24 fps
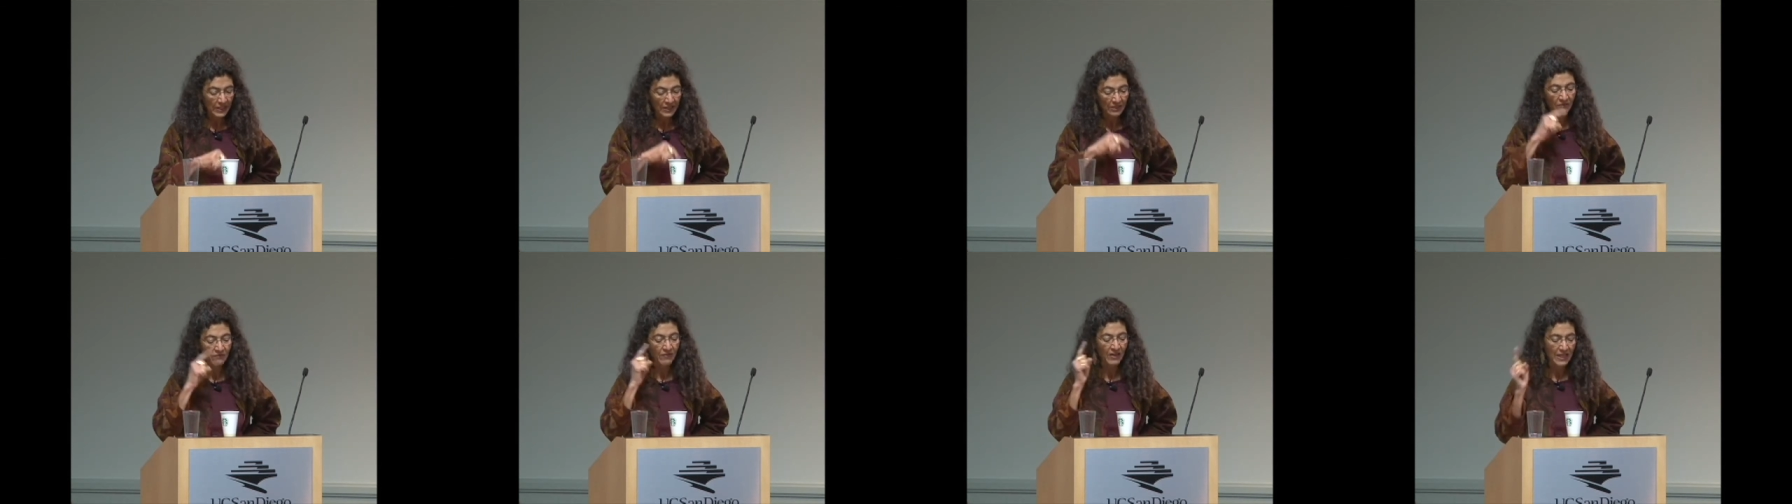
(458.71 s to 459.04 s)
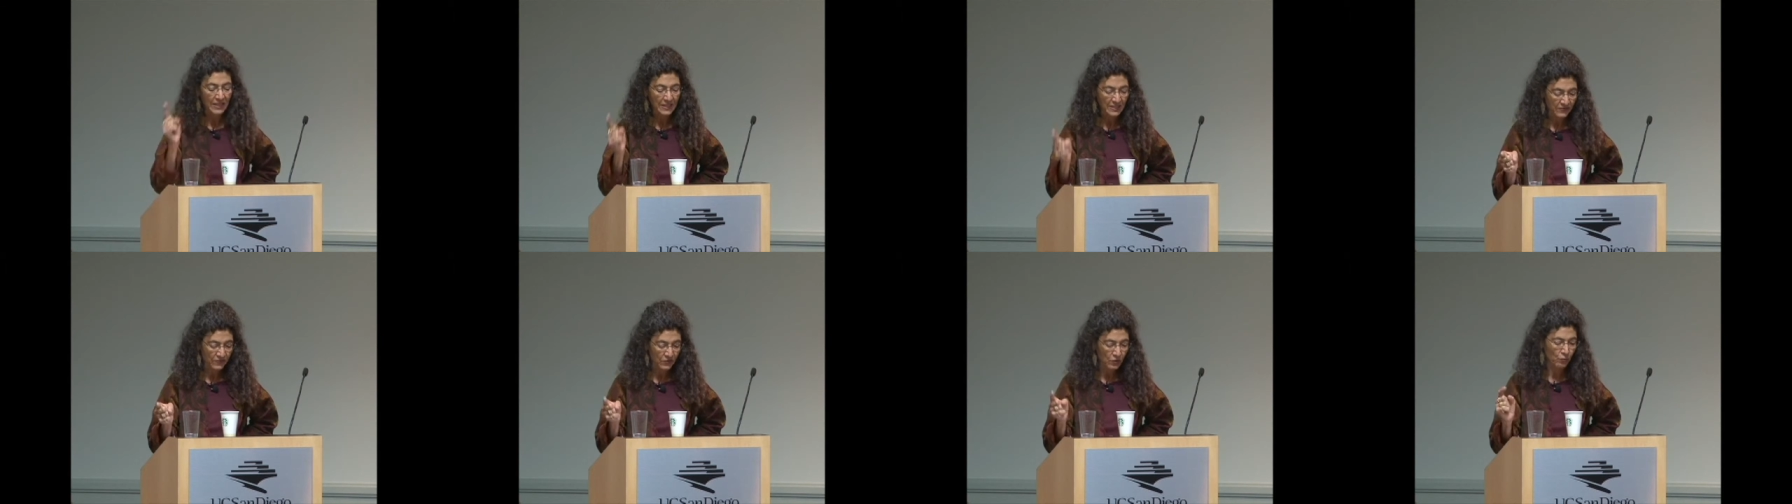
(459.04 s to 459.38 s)
in
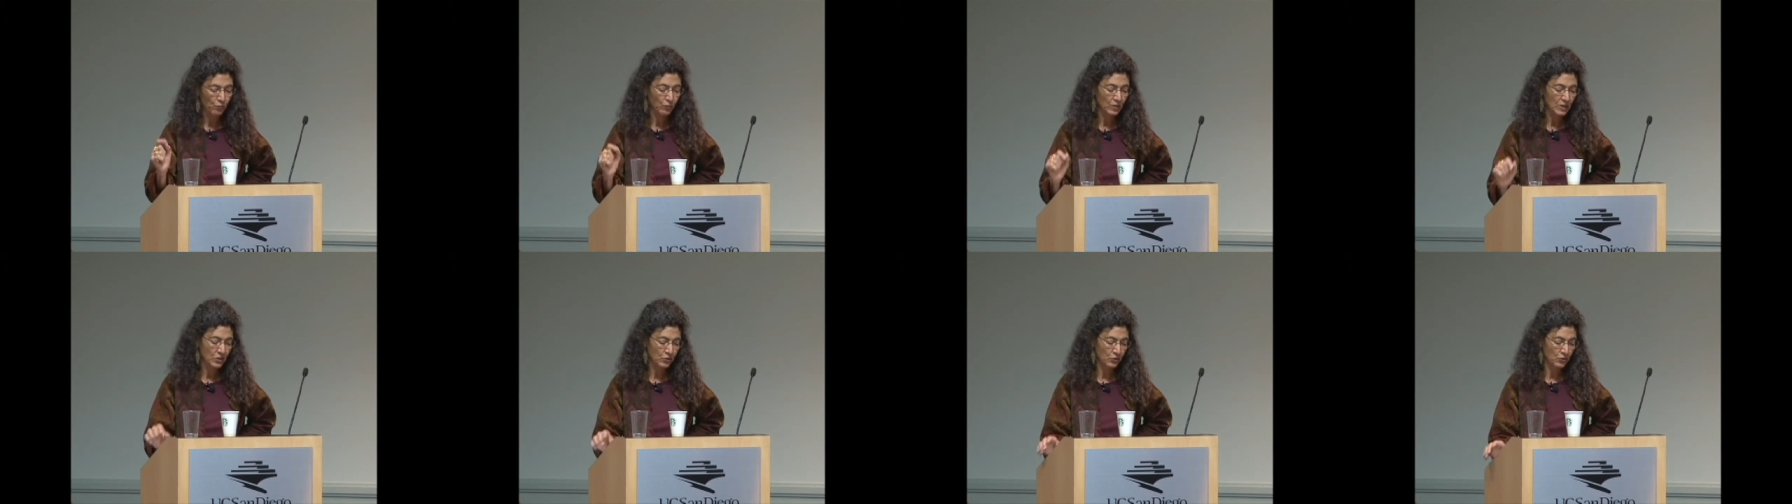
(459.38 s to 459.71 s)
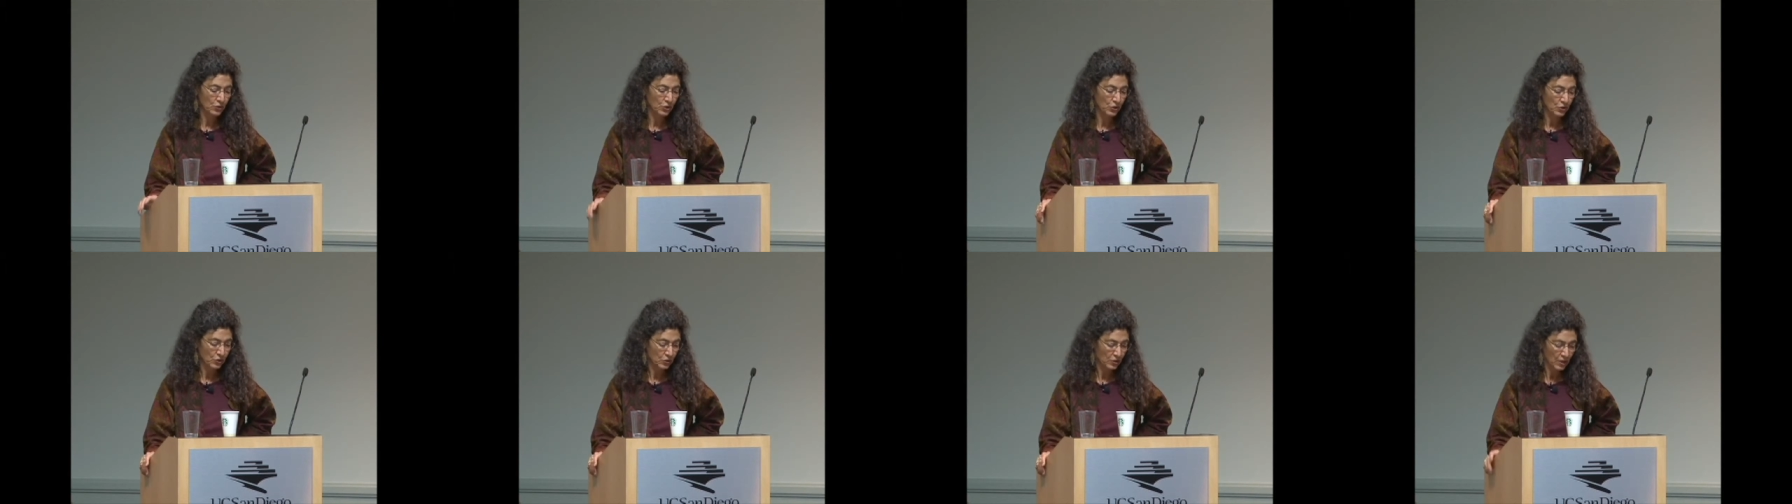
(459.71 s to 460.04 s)
advance of the
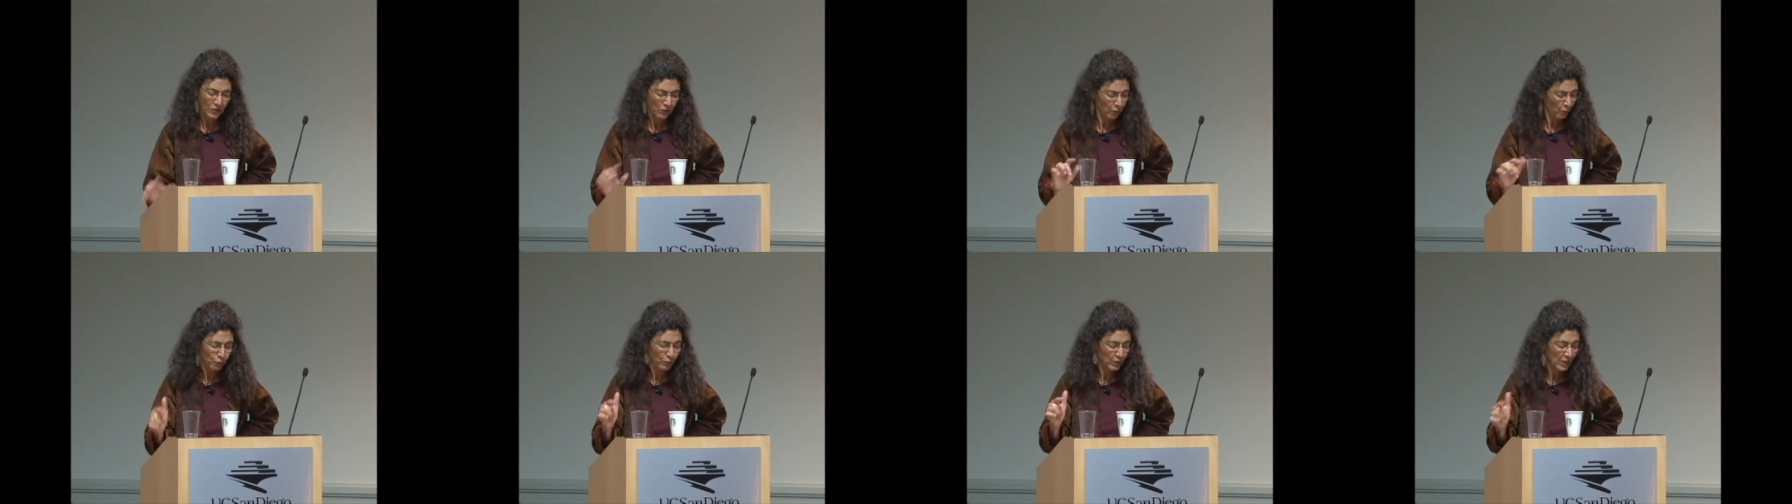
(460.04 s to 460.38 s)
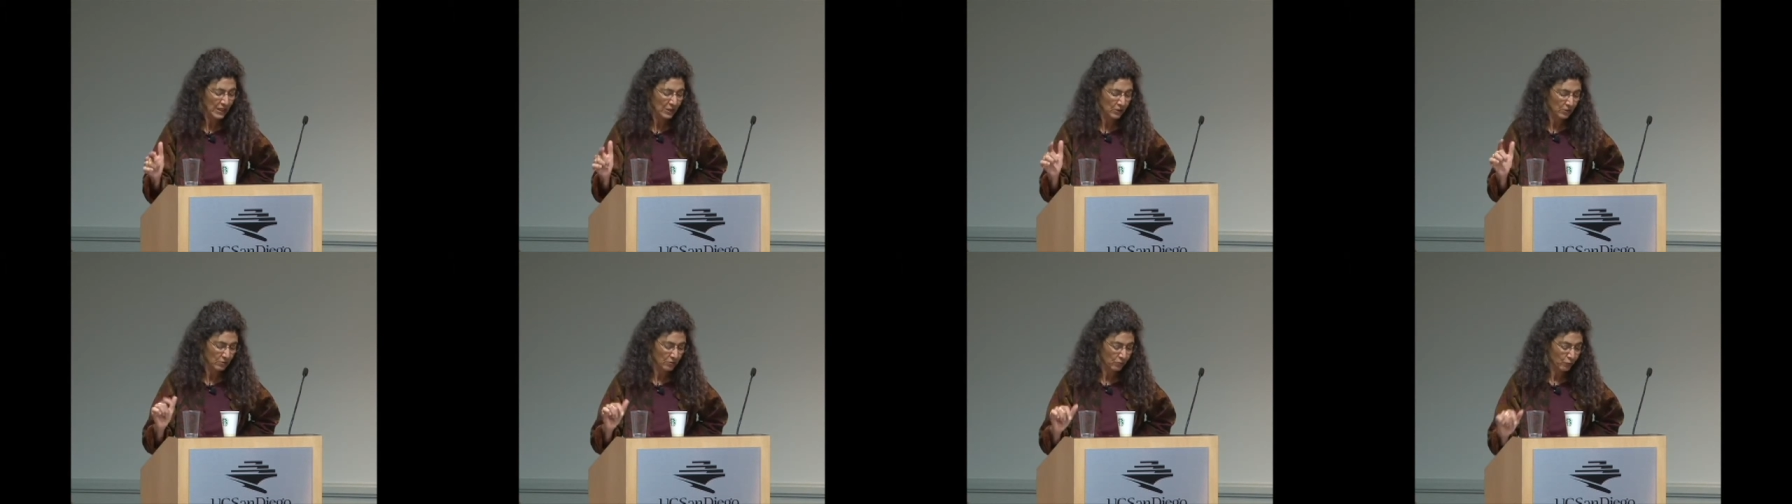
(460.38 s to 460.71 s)

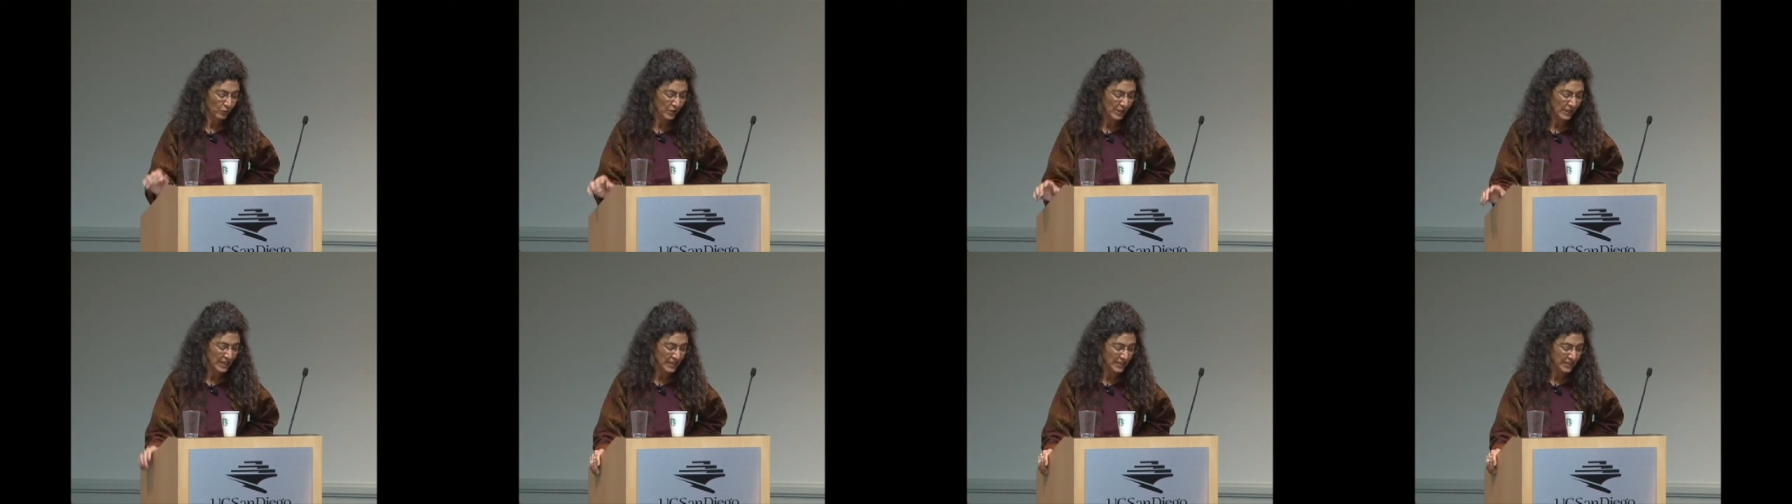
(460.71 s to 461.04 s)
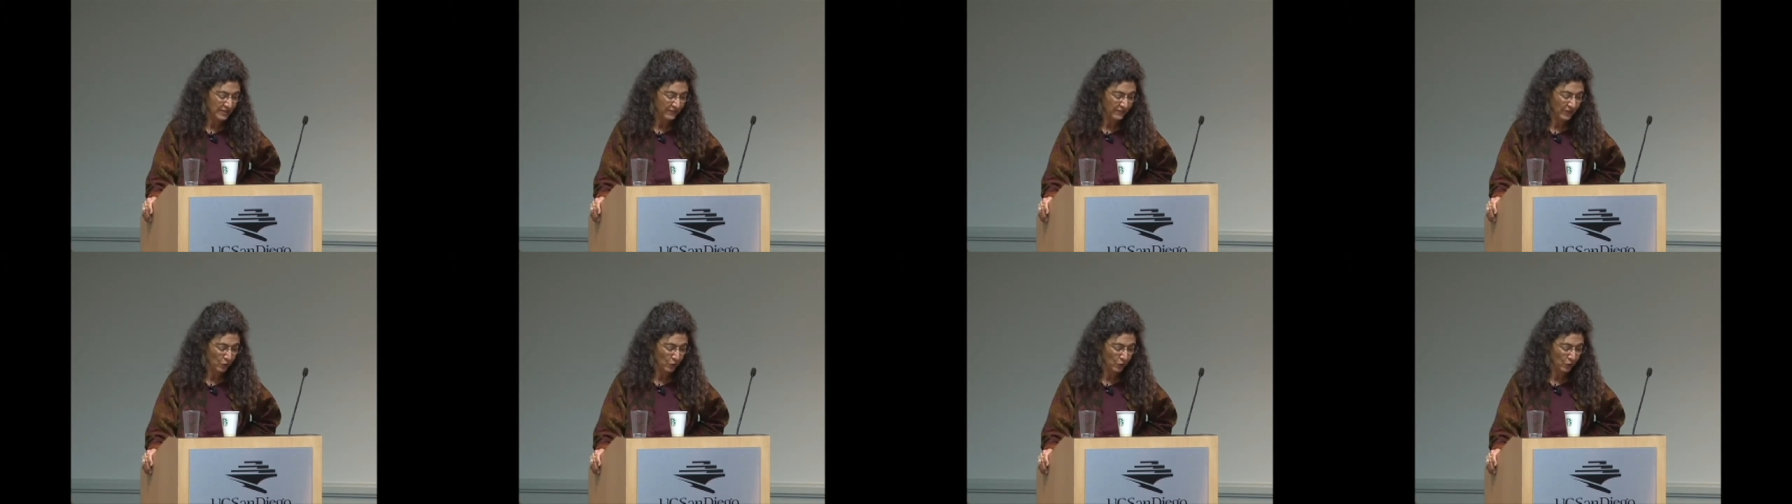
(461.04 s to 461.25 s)
release